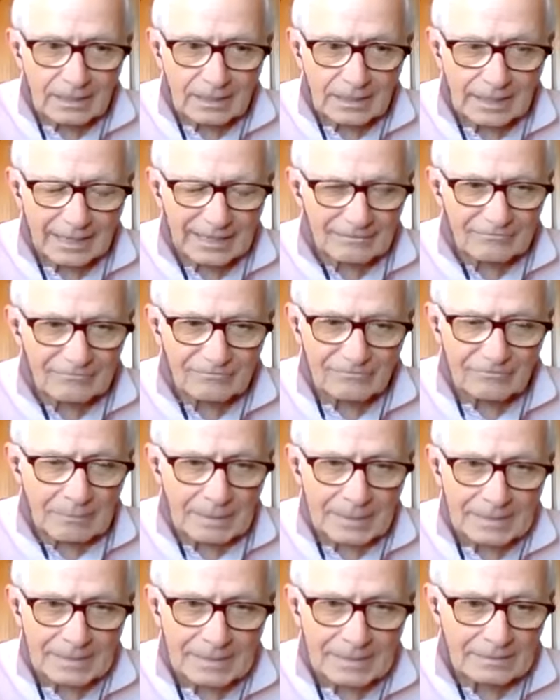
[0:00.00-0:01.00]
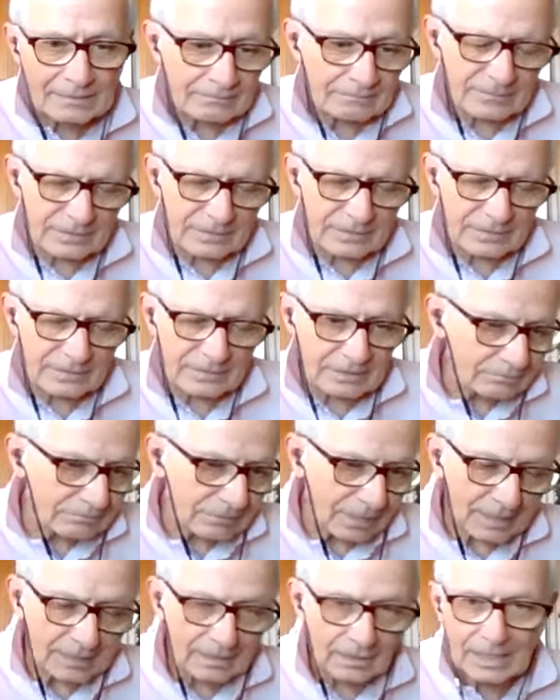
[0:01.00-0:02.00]
have been,
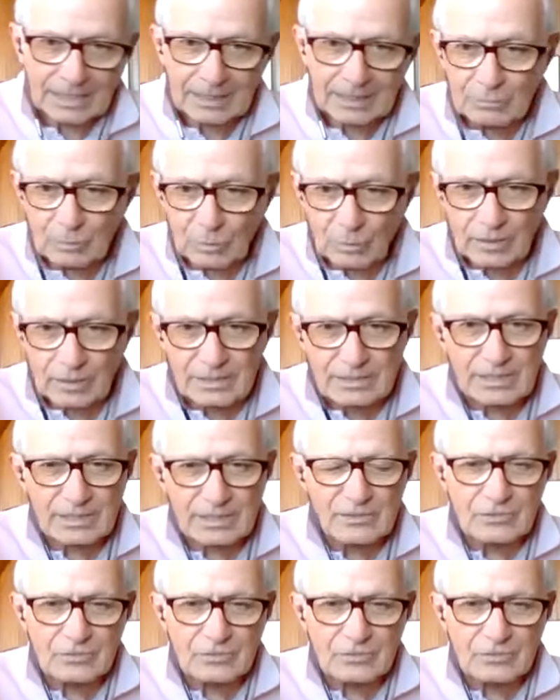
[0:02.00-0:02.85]
on a lot of boards,